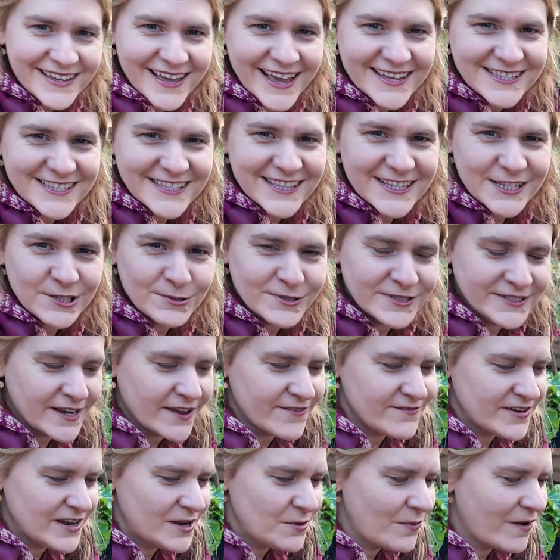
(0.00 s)
Yeah, so this was
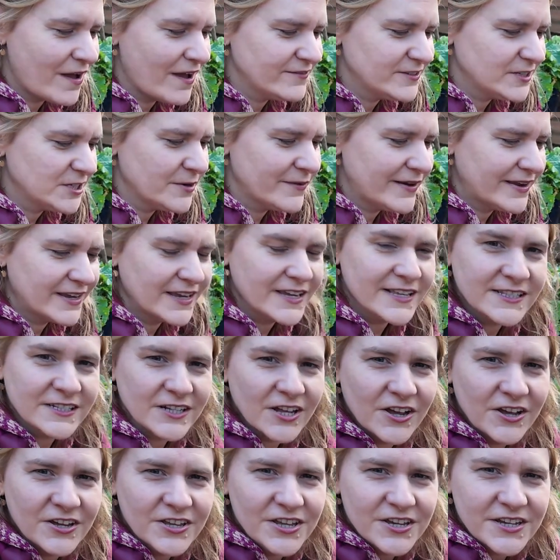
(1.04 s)
definitely worth doing because
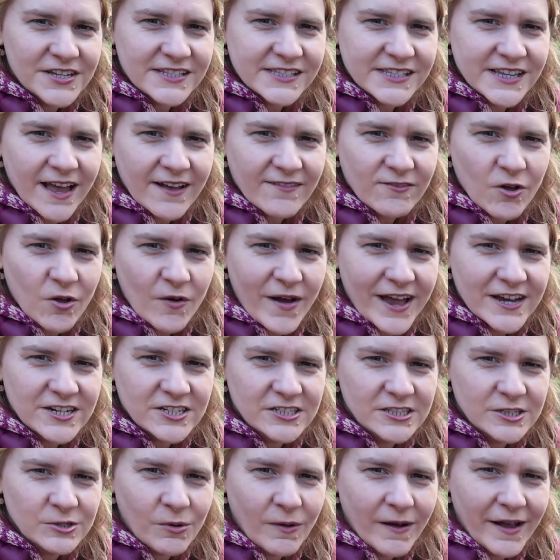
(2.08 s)
look, you can see I've got
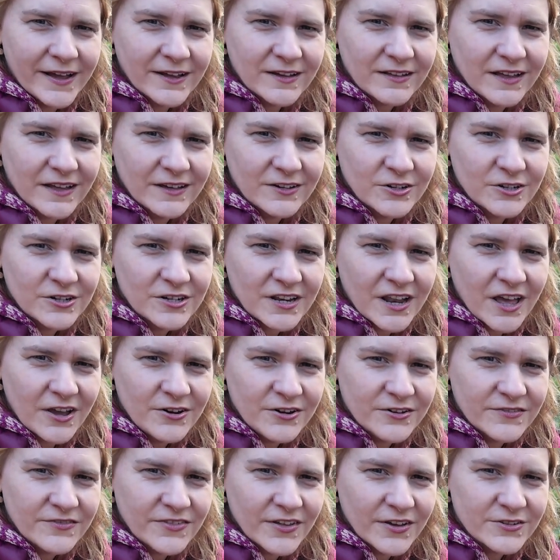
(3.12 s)
actually quite a good
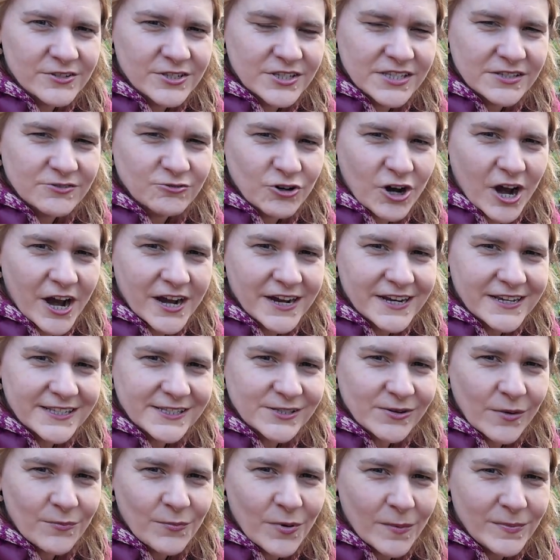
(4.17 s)
load of those trays.
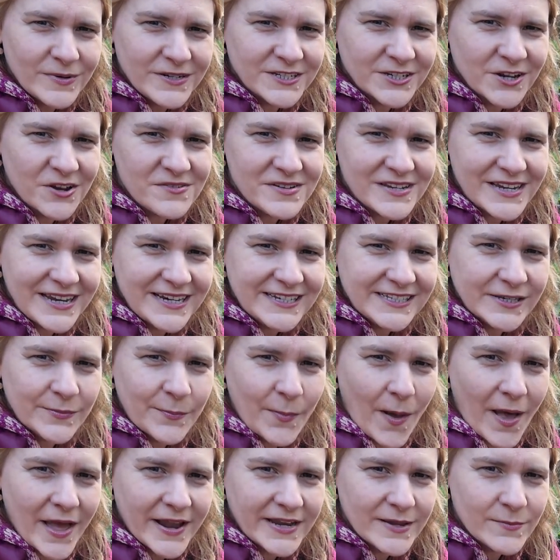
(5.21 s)
So I probably don't need to
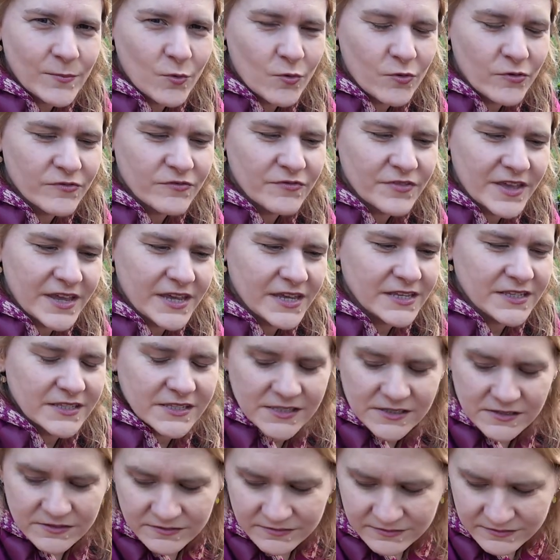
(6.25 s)
buy any more of
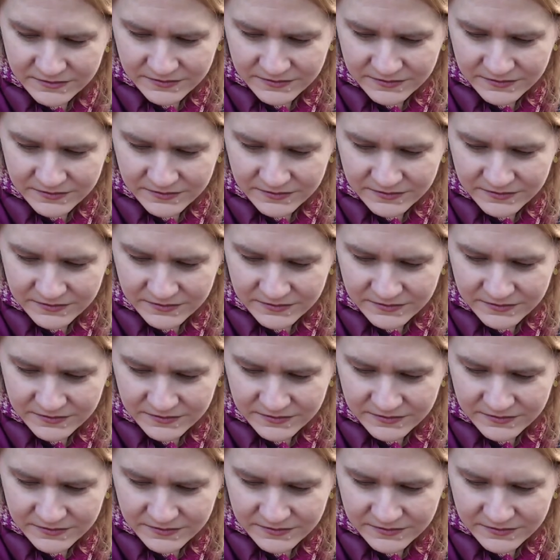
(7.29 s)
these.